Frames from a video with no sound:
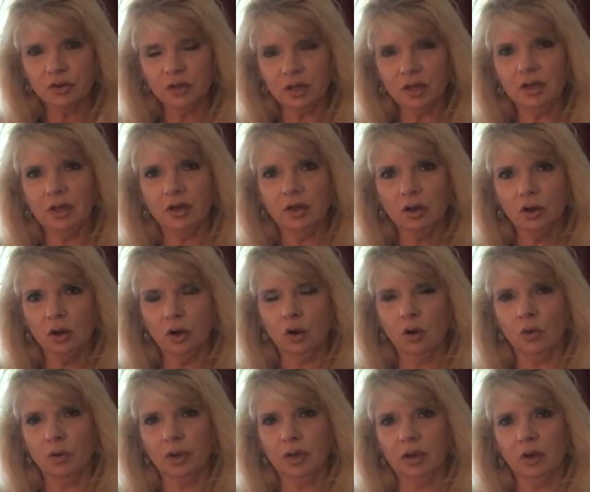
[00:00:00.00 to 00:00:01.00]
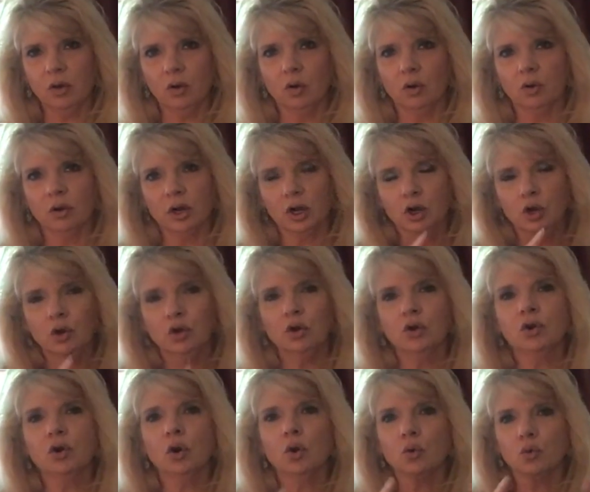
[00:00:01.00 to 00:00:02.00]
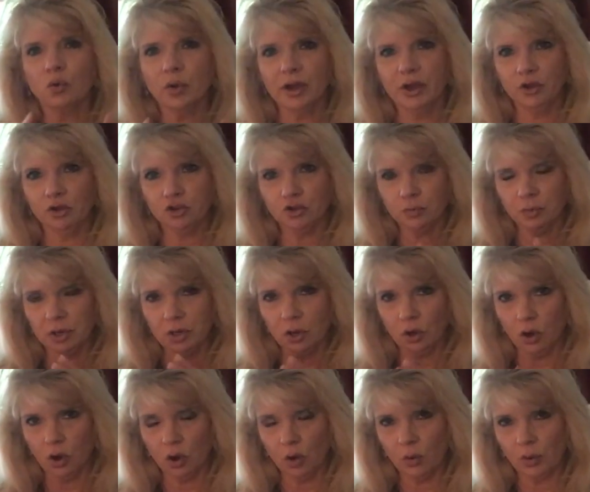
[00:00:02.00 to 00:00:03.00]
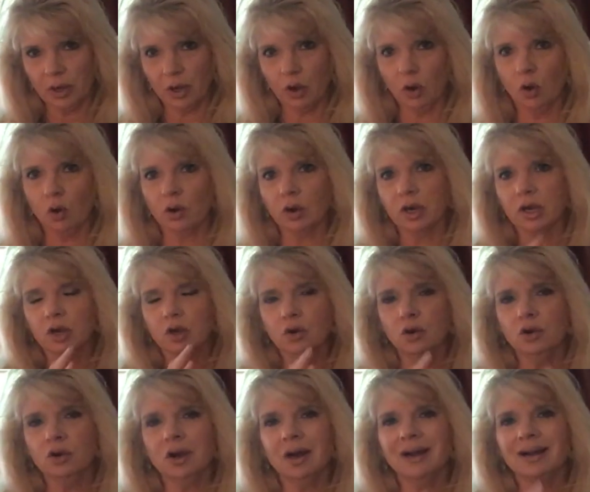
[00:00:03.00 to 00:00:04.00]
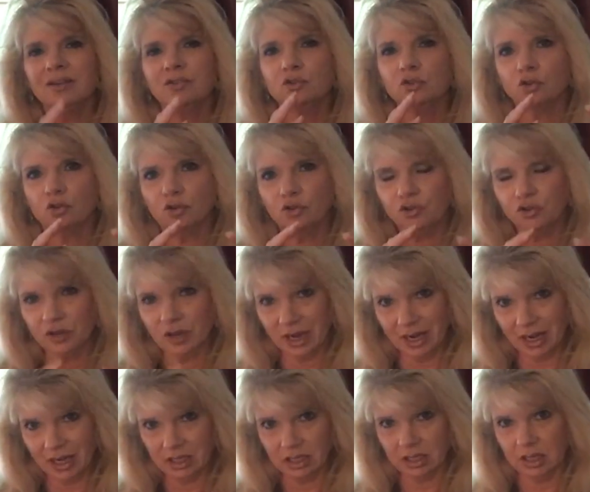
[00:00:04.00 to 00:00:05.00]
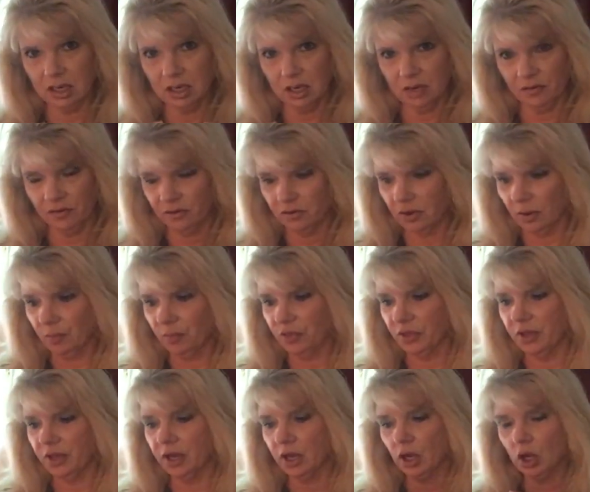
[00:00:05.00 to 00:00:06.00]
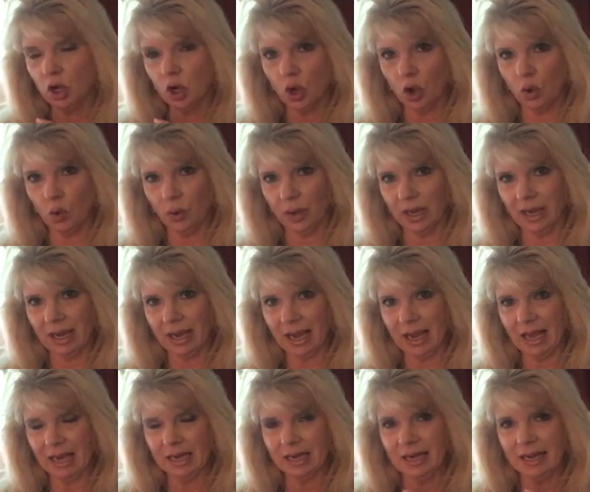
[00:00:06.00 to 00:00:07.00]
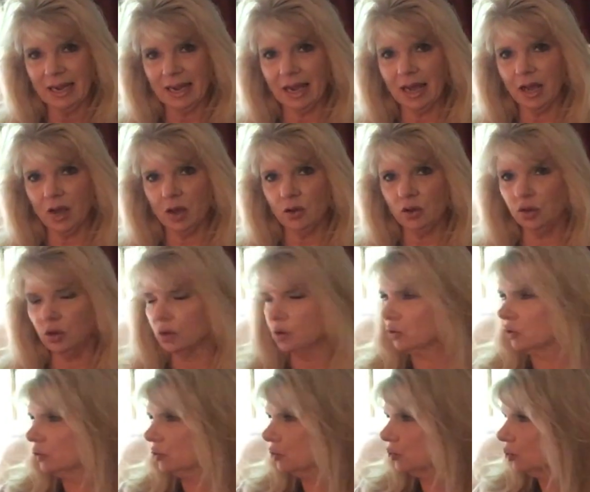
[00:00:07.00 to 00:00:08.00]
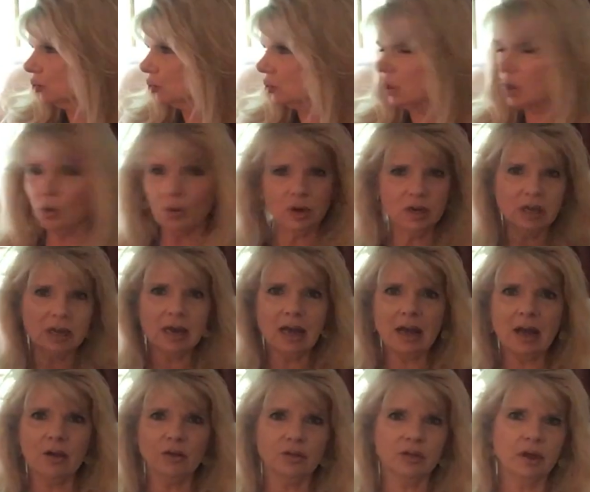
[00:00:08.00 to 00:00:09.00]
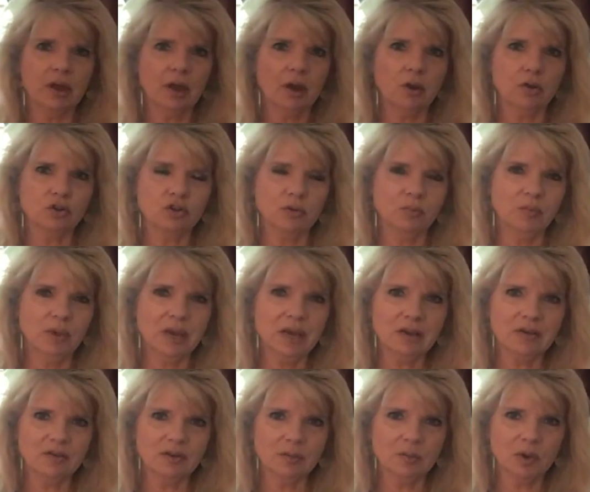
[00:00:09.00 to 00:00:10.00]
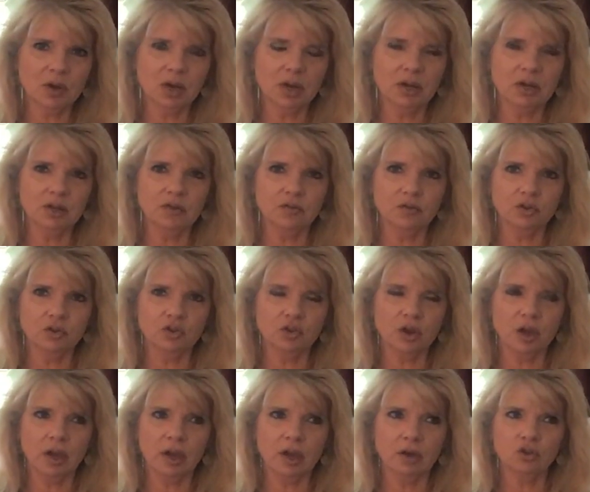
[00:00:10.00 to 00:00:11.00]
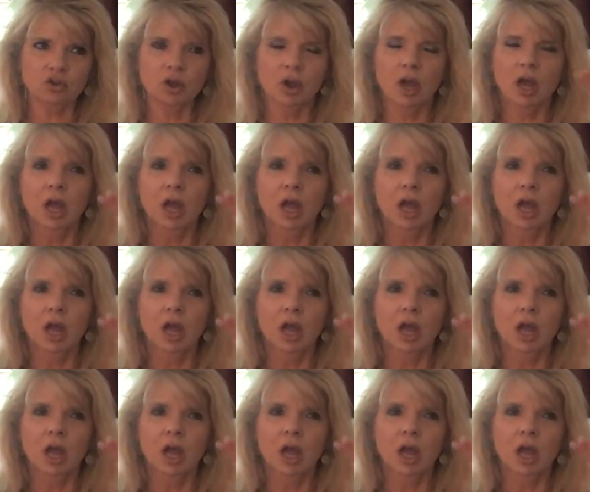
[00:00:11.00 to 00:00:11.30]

thing going, or a good arrangement going, or a good understanding of something going, and now you're throwing it out there to make some kind of a change,